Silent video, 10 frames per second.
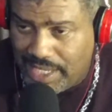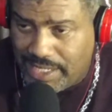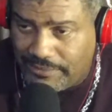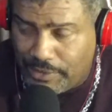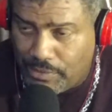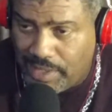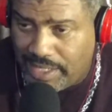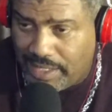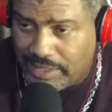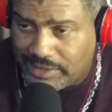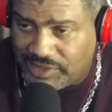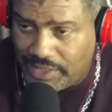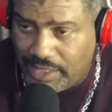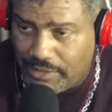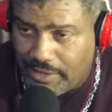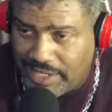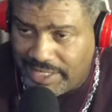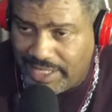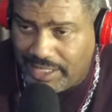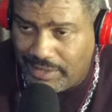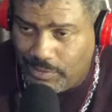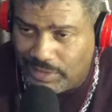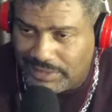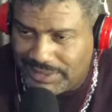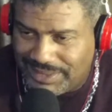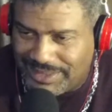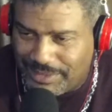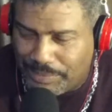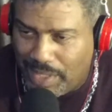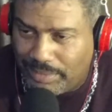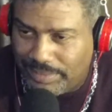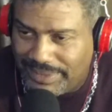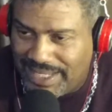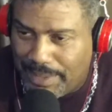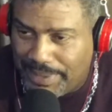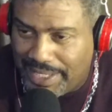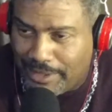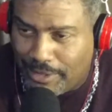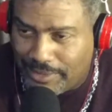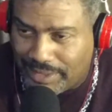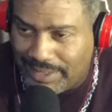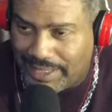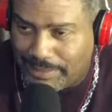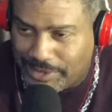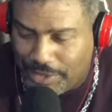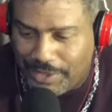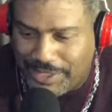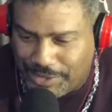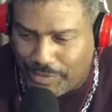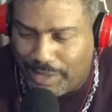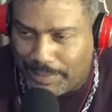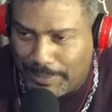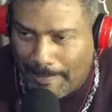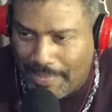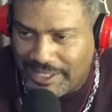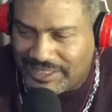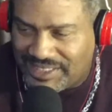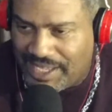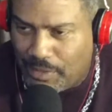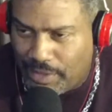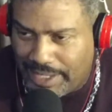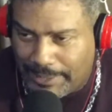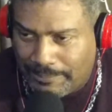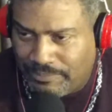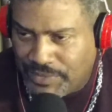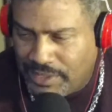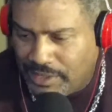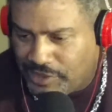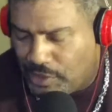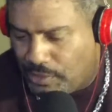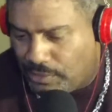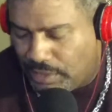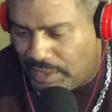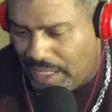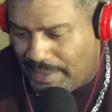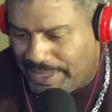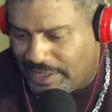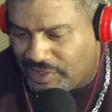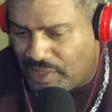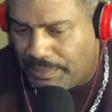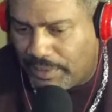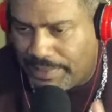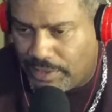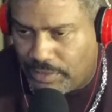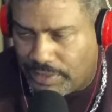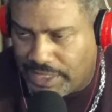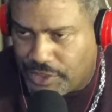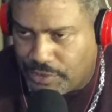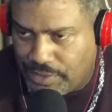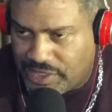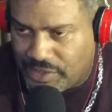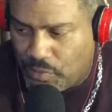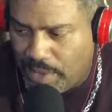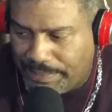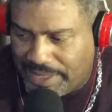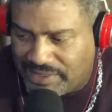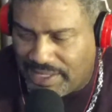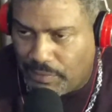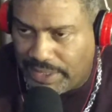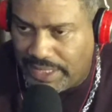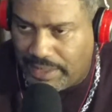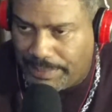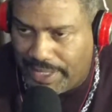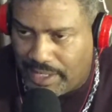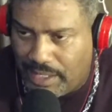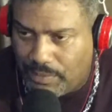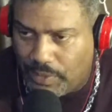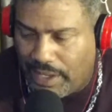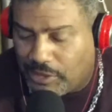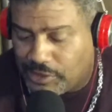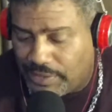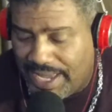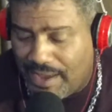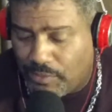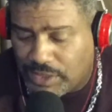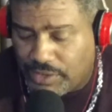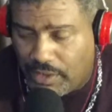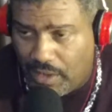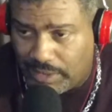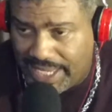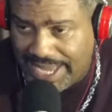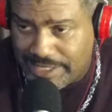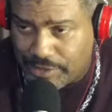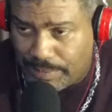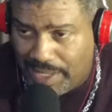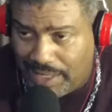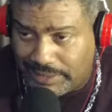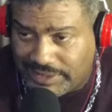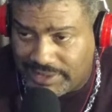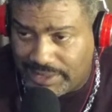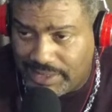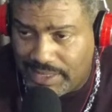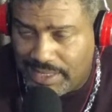And if they're rated a C or a D, they're probably not paying out their claims. You're in trouble. Stay away. So, I mean, the supplemental insurance is one piece that we need to pick up. We also have what you call a cancer policy.